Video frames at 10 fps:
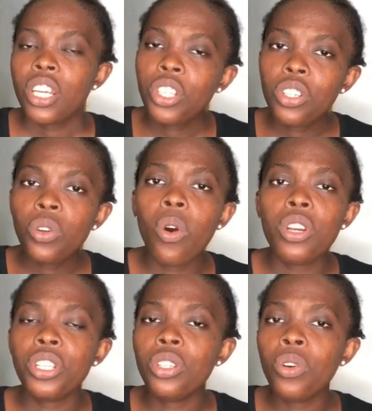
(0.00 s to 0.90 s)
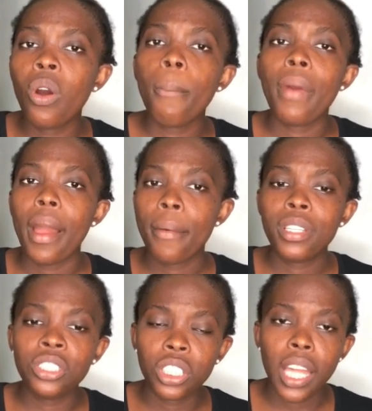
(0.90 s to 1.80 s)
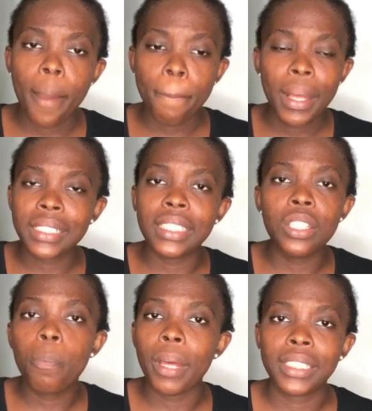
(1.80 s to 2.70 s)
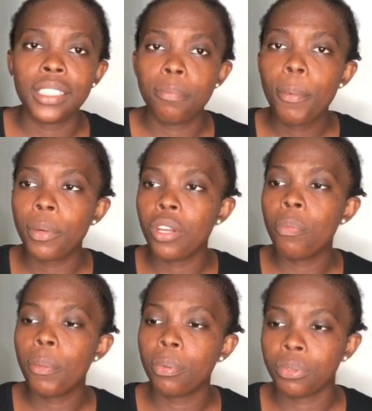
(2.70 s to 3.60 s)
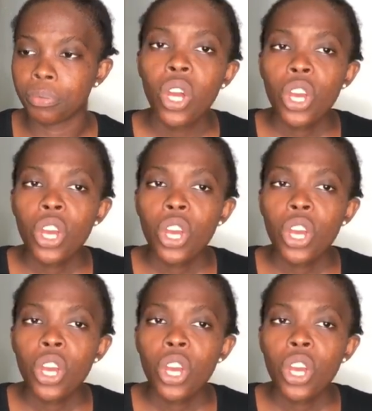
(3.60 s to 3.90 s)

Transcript: You don't know. In short, that a person they know person, people they know people.